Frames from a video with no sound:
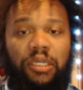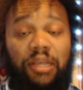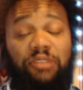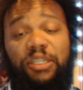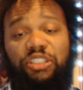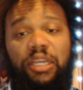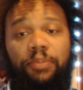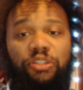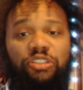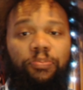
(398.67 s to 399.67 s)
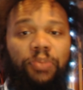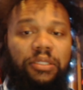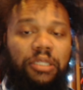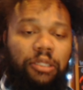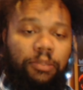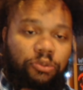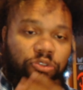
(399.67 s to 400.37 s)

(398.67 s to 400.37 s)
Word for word: That was my championship pick, the Clippers.